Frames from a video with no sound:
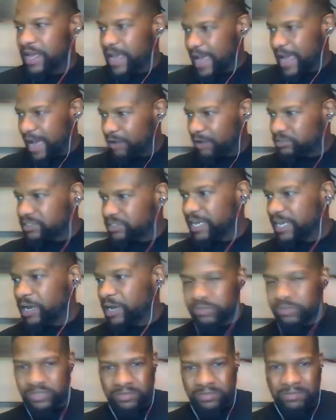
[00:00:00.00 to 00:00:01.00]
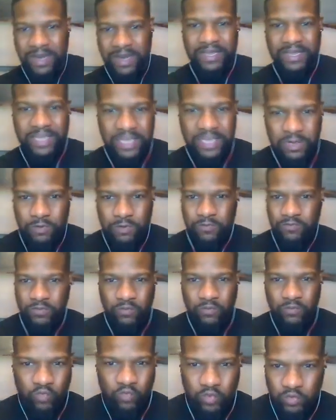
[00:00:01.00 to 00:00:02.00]
how to help somebody heal
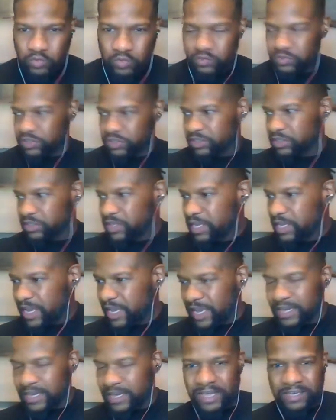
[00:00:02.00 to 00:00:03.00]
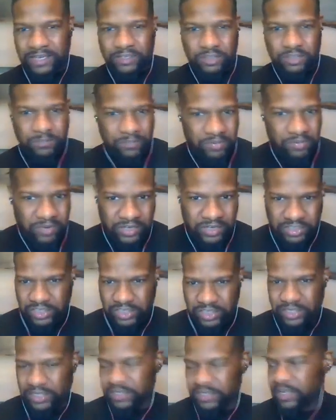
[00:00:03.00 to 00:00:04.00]
from wounds and
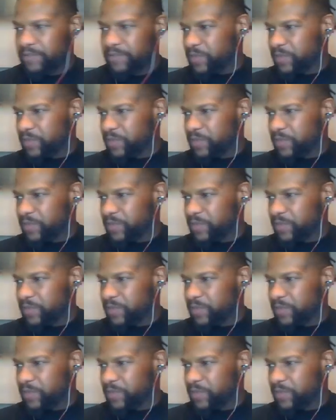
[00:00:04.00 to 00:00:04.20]
depression